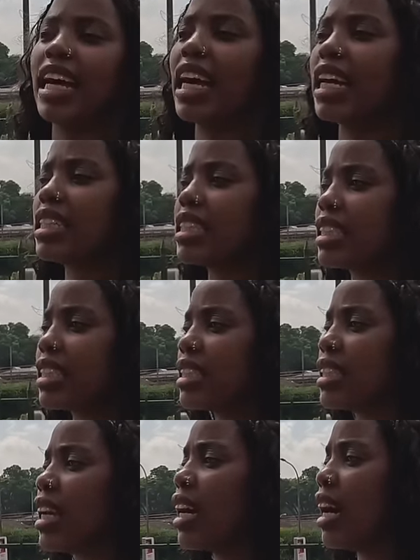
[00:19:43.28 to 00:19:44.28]
nice
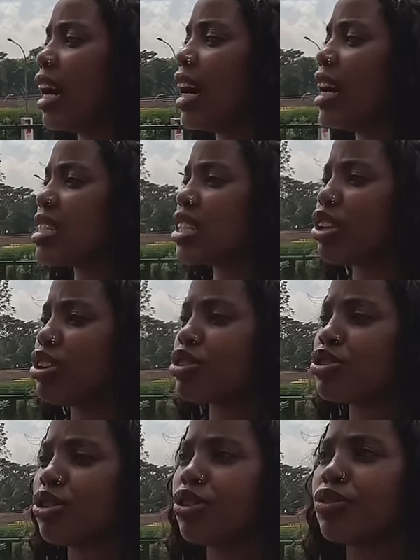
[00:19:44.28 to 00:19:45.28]
has a
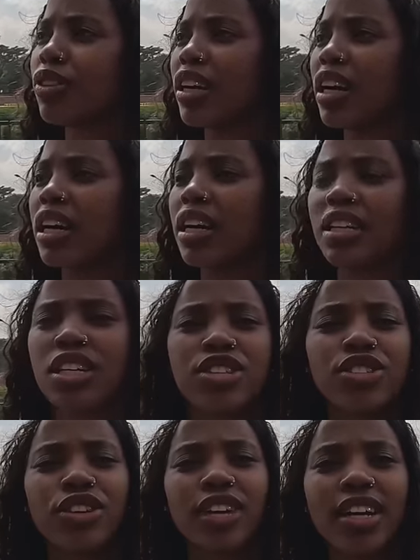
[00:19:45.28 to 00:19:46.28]
lot of uh,
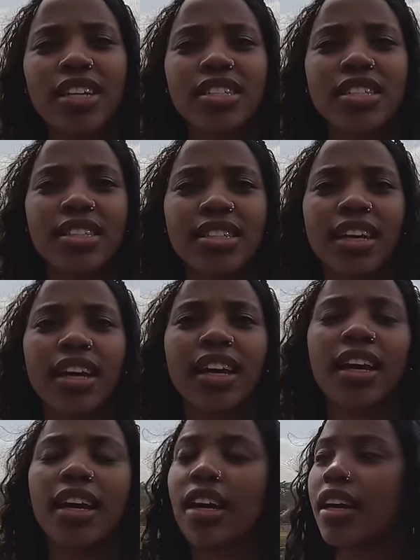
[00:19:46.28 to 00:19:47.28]
restaurants.
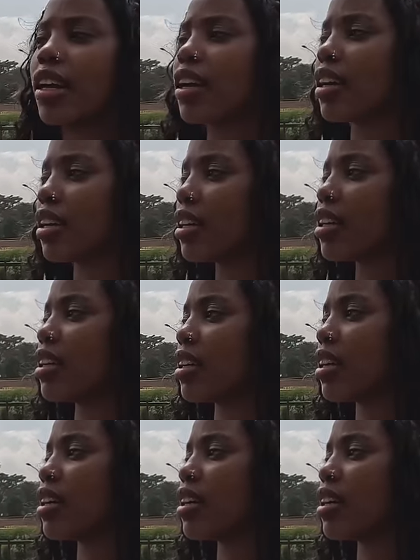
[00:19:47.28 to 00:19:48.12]
Restaurants. Yeah.